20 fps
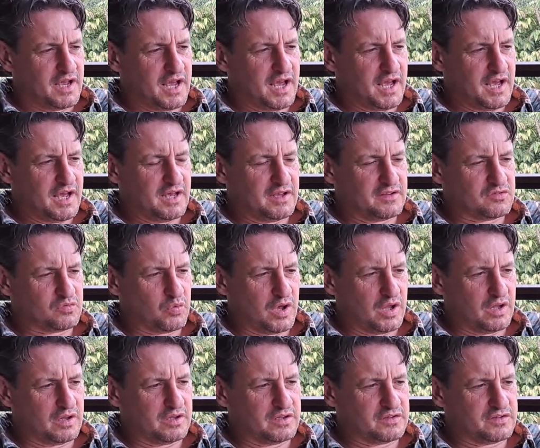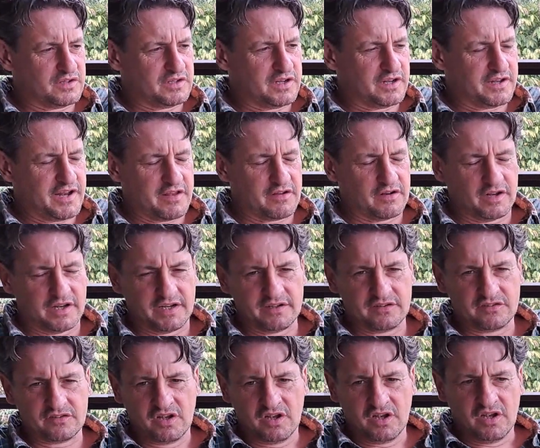as well as in the
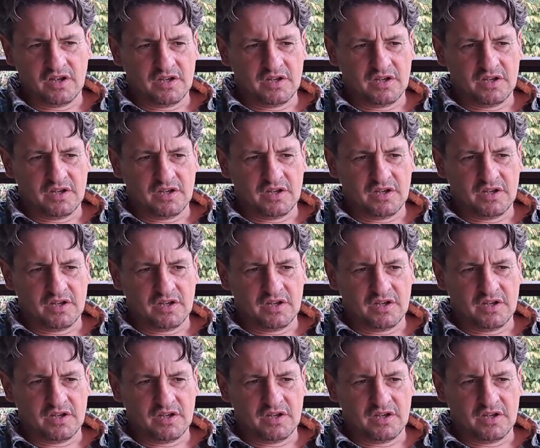Netherlands,